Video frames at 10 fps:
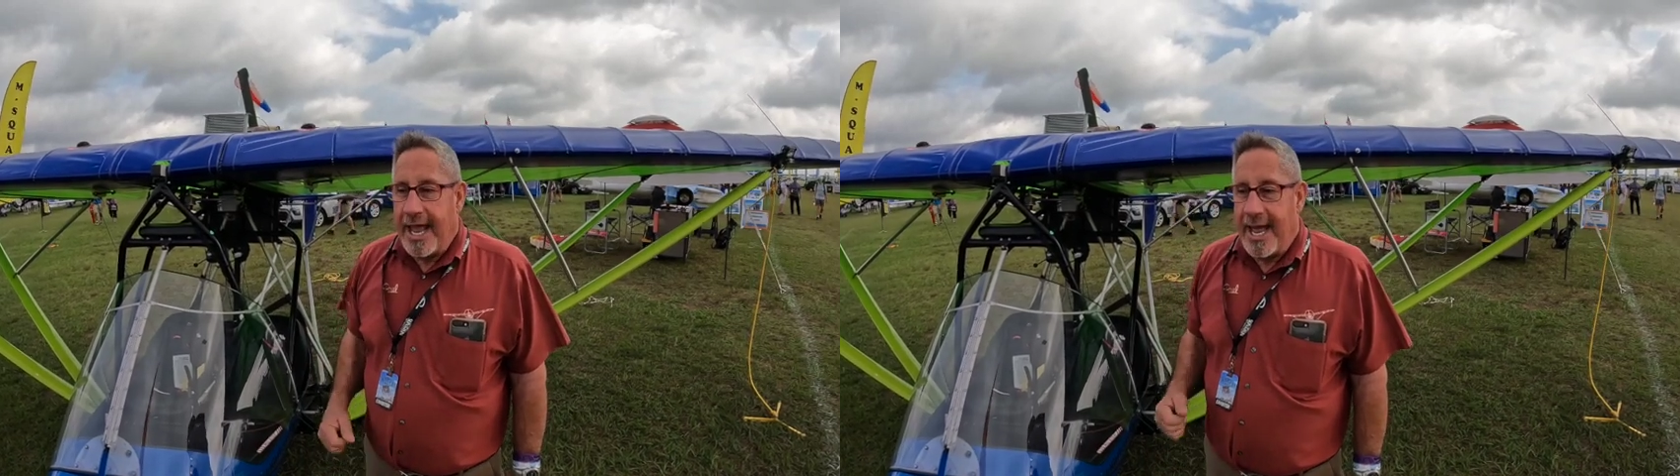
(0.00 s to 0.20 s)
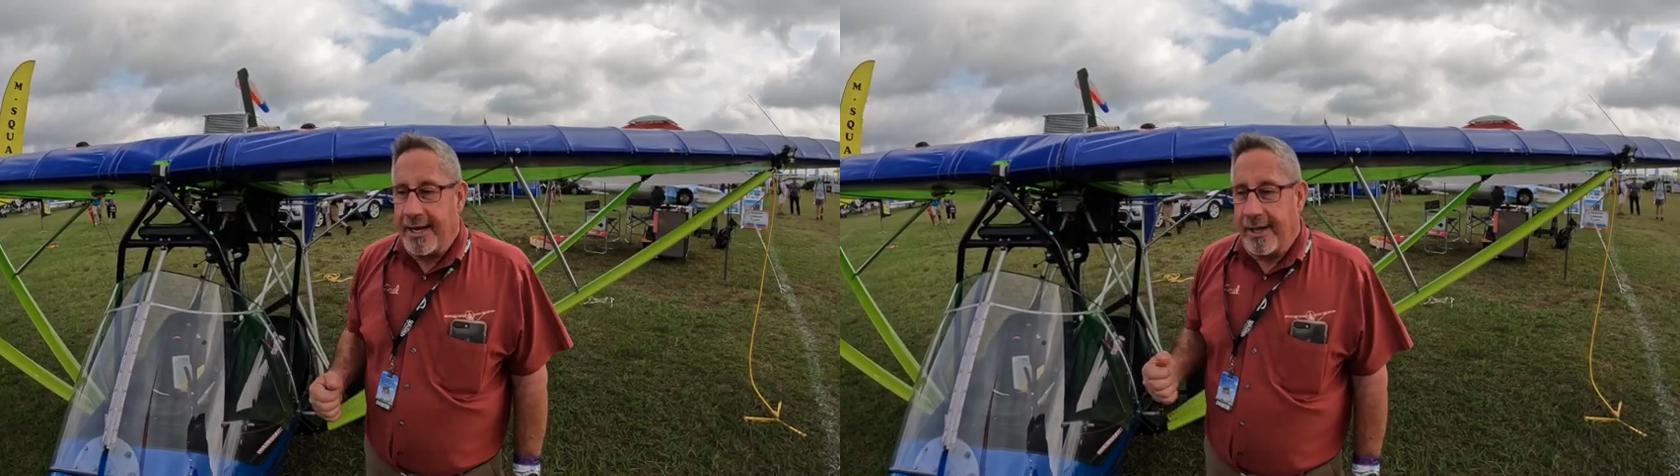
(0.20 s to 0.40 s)

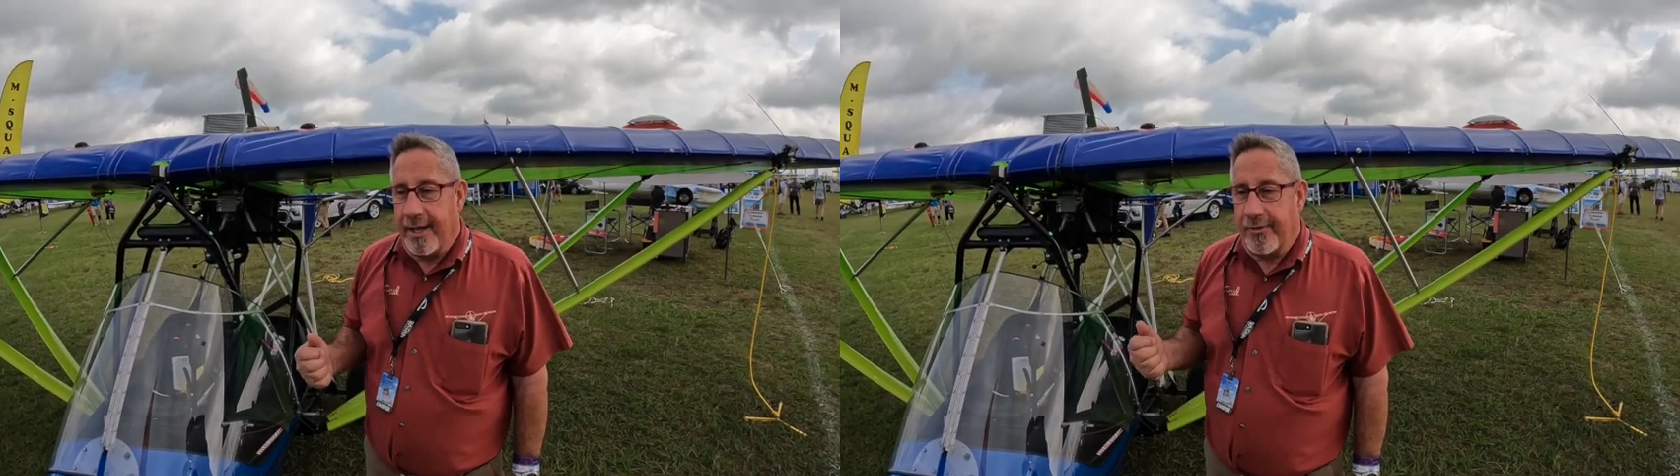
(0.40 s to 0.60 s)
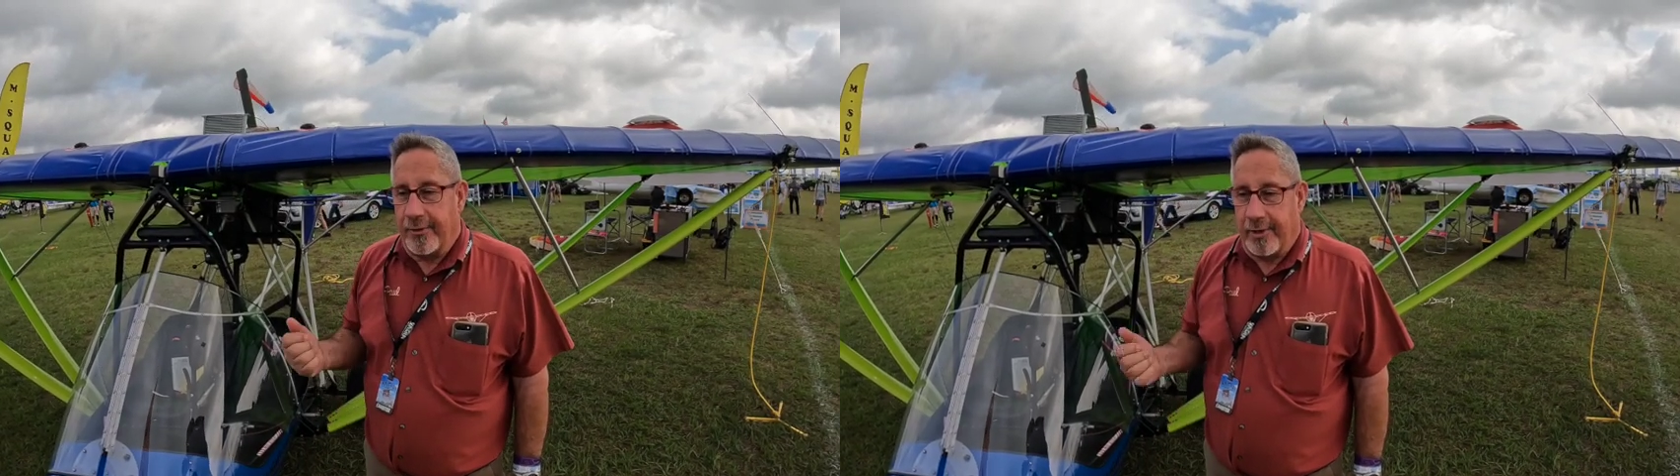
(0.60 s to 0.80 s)
and
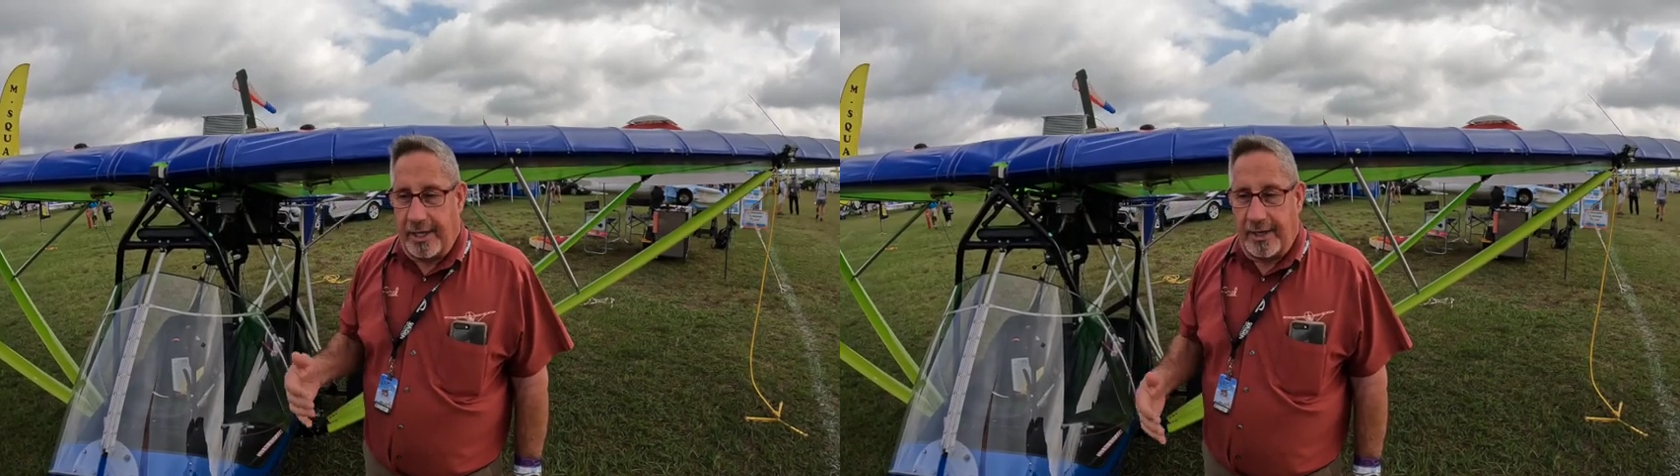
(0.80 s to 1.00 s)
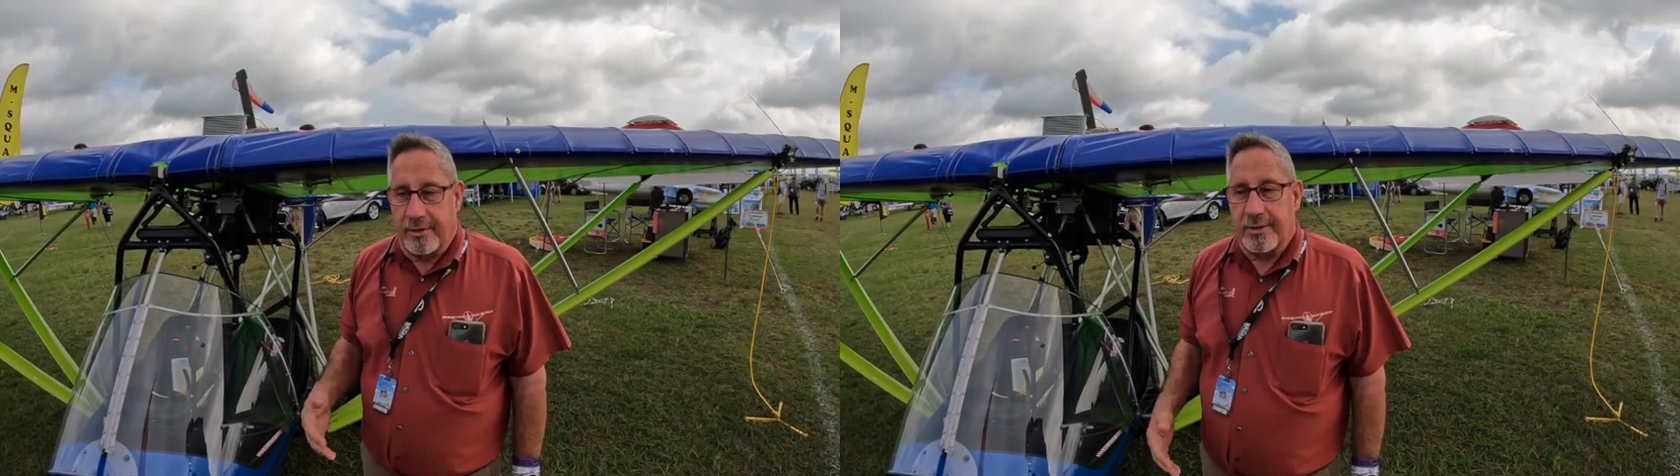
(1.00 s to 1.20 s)
uh, they're
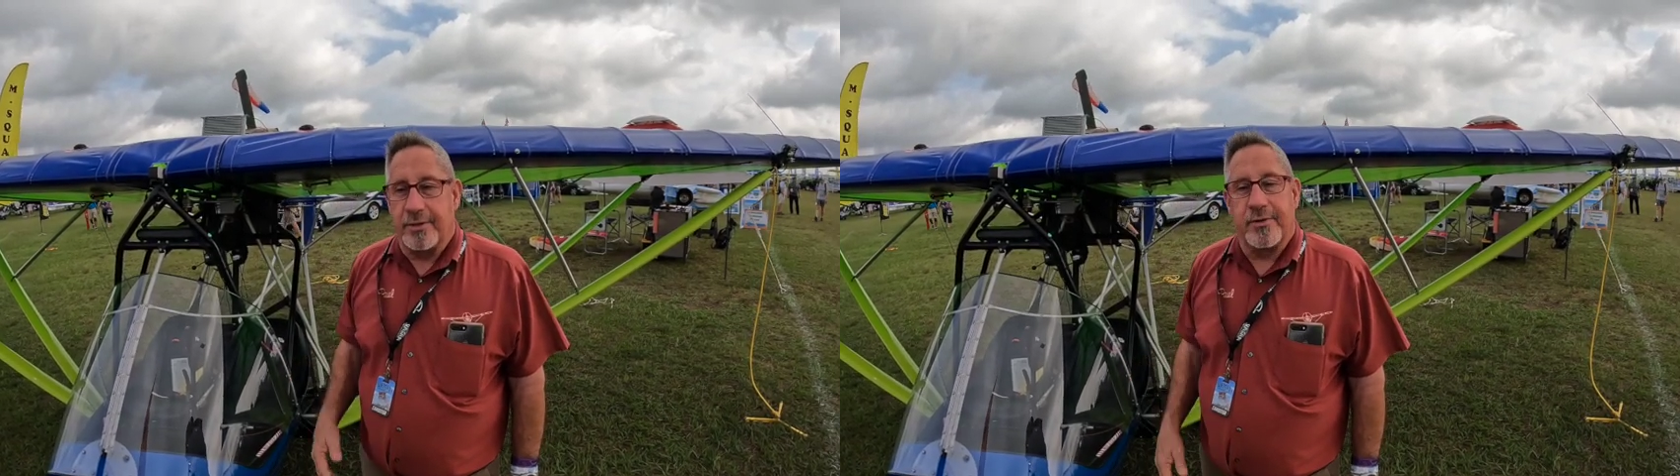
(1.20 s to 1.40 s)
legal to